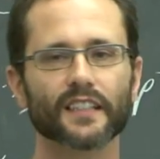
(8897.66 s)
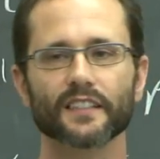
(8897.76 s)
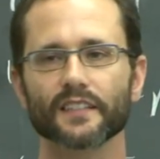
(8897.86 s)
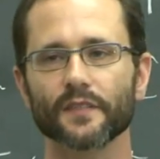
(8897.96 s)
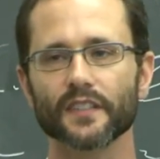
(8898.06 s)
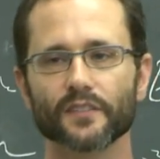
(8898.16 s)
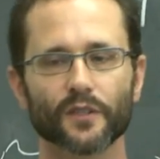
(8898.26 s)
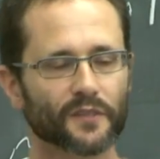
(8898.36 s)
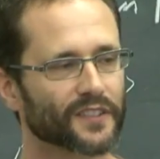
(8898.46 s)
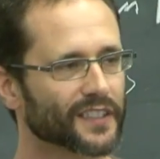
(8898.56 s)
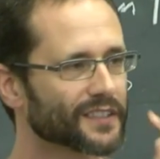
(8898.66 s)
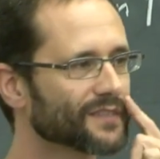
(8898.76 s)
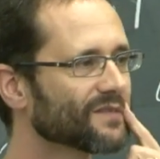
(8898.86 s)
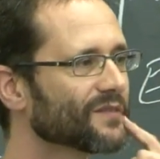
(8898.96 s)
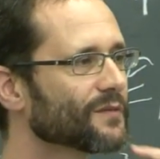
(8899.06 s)
that in some sense don't, that
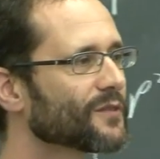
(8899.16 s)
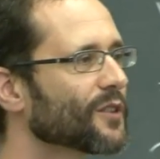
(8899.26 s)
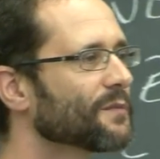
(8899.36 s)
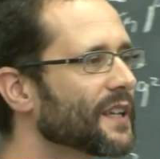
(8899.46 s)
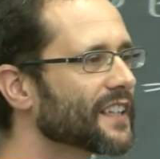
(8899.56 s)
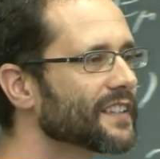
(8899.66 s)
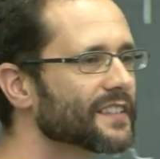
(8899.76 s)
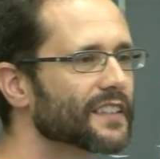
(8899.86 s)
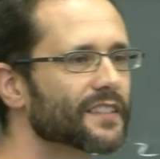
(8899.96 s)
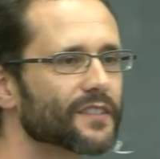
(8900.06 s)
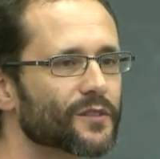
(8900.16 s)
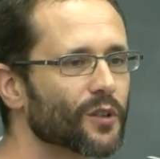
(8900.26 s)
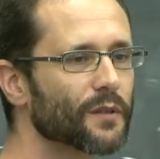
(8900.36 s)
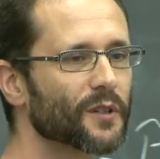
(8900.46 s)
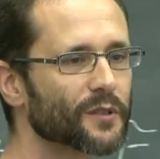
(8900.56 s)
don't make any sense and
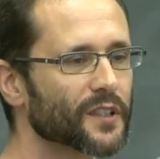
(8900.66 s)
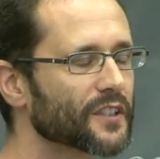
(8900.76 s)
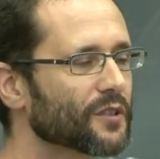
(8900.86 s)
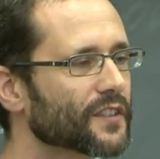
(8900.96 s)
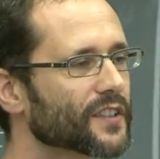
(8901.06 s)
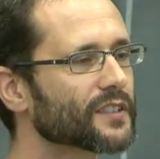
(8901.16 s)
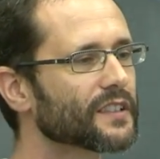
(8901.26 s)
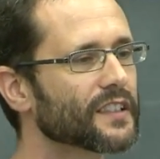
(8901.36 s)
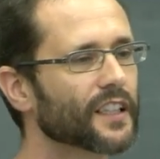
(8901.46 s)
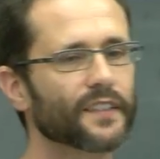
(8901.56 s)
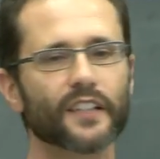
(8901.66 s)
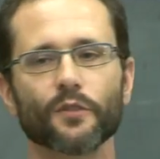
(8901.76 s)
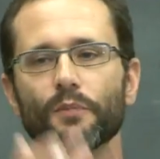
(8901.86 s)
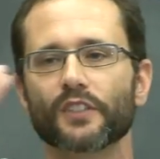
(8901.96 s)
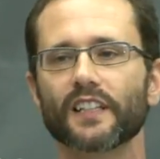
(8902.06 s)
talk about uh, your uncertainty, and then
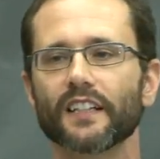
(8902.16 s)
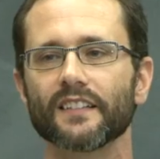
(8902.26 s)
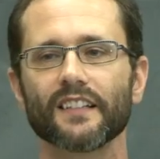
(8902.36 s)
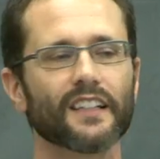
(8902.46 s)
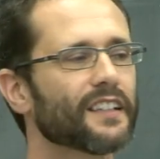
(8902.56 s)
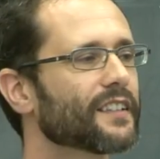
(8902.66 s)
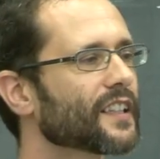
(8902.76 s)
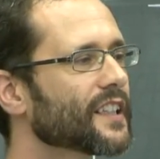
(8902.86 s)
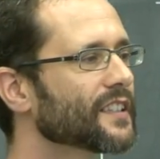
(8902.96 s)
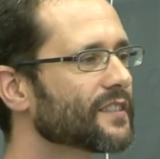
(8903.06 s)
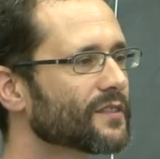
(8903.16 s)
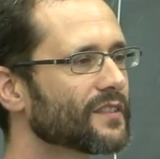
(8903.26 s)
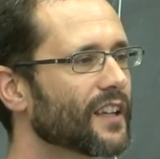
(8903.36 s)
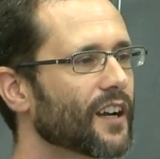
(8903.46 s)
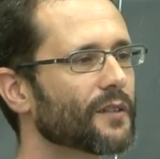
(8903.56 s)
you pretend that they
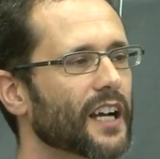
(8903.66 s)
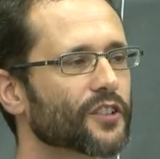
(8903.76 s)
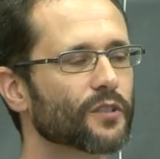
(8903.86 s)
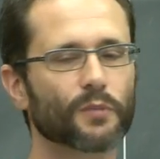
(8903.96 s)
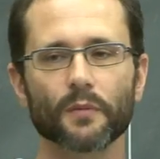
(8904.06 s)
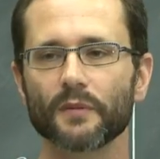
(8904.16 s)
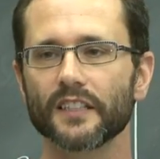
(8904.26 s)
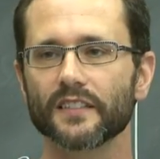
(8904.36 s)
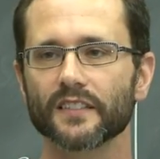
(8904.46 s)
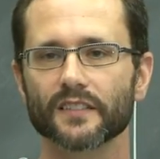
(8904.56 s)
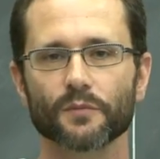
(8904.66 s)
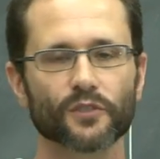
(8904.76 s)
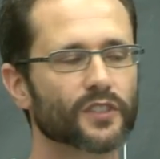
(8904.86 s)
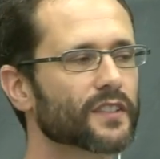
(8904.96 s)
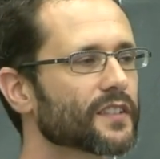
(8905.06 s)
are actual probability
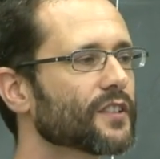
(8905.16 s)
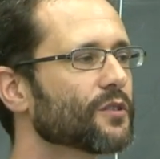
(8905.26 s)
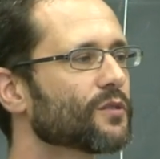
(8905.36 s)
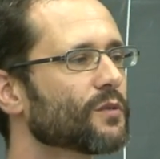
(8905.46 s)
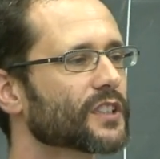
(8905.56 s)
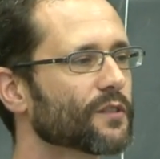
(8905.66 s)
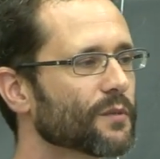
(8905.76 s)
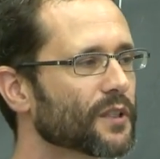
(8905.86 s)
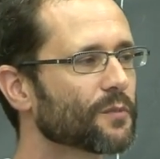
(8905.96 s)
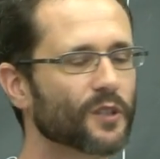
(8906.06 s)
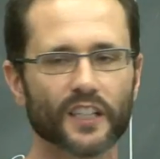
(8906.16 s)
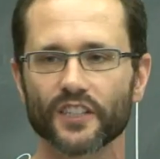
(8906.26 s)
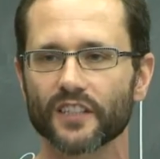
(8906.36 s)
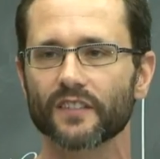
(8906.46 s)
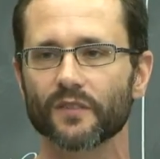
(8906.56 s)
distributions, and you do whatever
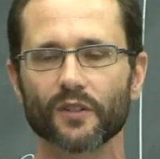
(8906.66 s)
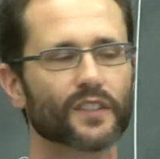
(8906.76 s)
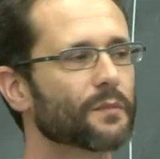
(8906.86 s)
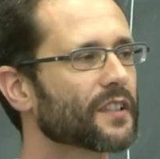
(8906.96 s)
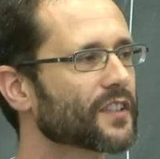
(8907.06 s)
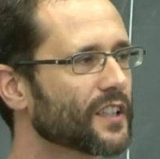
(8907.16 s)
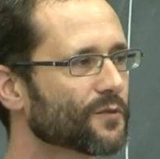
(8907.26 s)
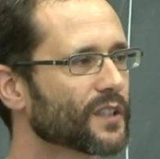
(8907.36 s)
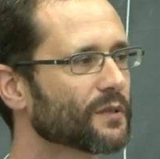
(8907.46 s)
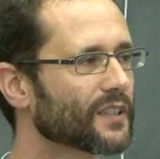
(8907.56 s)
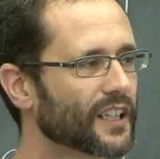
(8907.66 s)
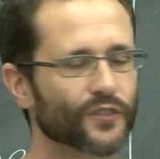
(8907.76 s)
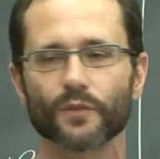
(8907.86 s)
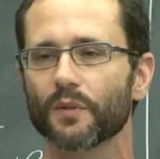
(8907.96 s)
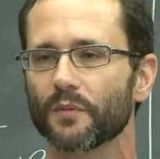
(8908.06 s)
manipulation on them as if they were
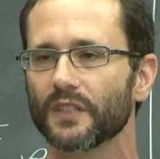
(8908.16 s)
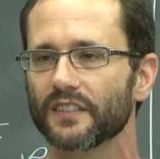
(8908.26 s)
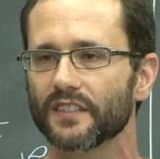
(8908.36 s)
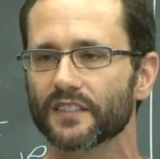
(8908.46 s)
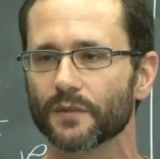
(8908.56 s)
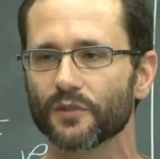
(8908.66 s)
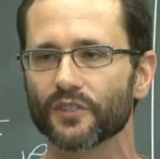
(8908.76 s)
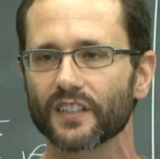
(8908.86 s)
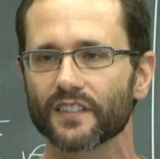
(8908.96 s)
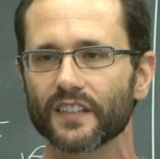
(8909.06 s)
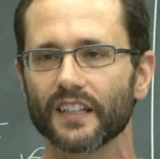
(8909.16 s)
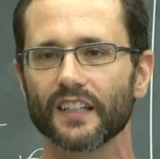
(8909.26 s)
actual probability distributions.